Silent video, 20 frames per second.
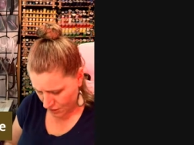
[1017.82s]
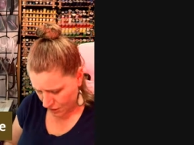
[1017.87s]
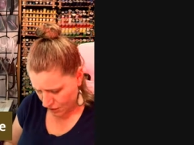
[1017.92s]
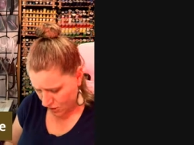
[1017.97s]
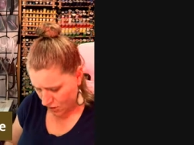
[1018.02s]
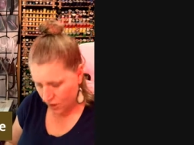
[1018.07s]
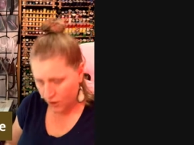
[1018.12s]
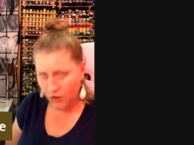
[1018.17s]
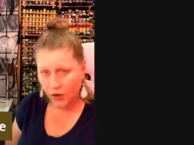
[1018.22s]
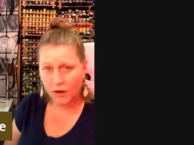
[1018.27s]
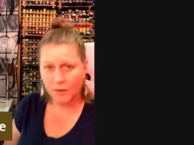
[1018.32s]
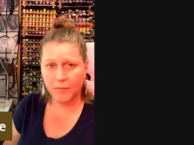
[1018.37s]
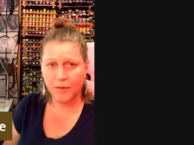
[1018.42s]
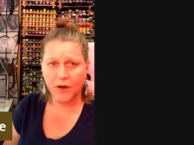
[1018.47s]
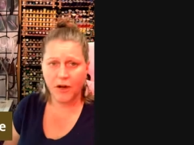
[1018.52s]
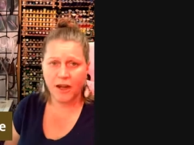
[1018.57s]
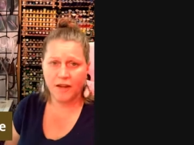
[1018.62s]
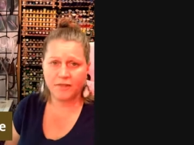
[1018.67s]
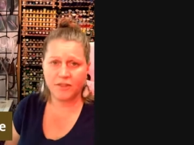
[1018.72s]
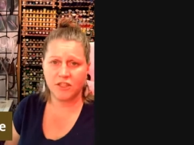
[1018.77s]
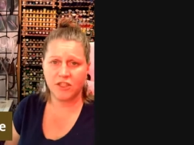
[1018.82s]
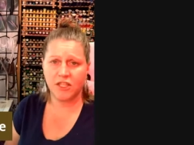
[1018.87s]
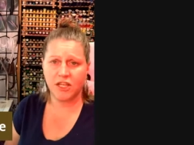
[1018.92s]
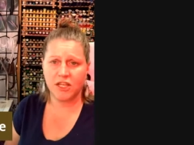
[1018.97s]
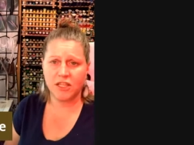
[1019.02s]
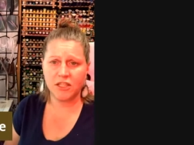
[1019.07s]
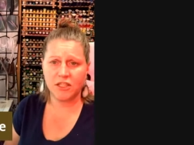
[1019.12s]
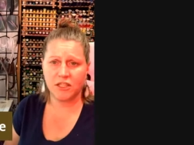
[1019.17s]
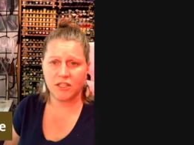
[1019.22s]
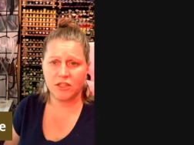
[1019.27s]
Y'all know I'm going to have to
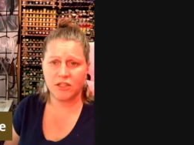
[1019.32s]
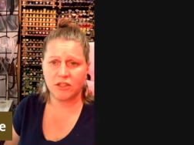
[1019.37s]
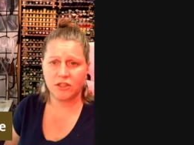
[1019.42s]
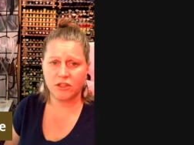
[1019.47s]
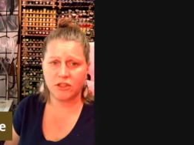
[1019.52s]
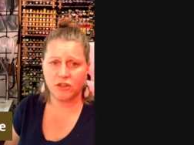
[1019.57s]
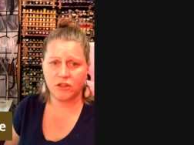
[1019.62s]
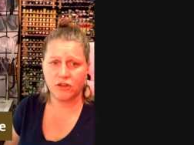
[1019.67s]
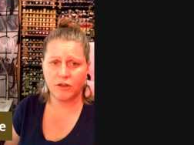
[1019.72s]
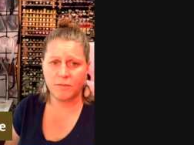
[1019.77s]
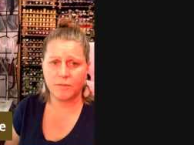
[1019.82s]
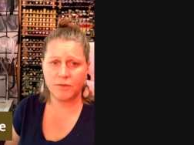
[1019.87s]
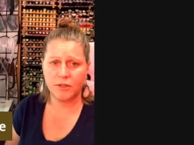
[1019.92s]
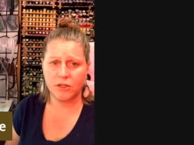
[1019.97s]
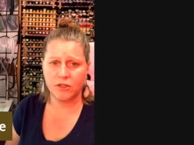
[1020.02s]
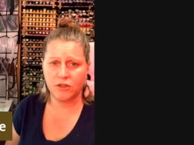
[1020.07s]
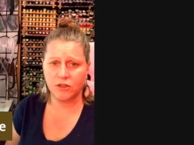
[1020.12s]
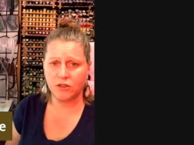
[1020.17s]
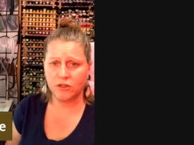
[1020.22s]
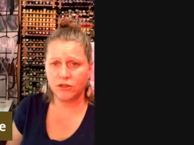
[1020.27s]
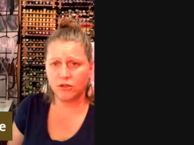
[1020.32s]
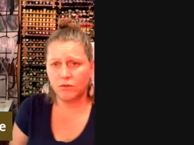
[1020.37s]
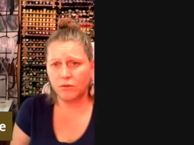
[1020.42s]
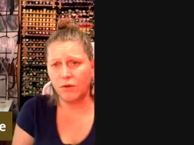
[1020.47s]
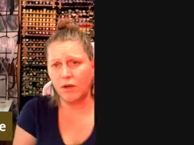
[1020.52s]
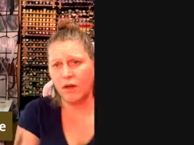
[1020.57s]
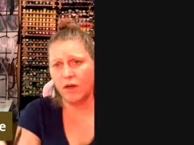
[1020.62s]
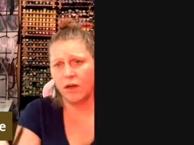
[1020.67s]
change this description to,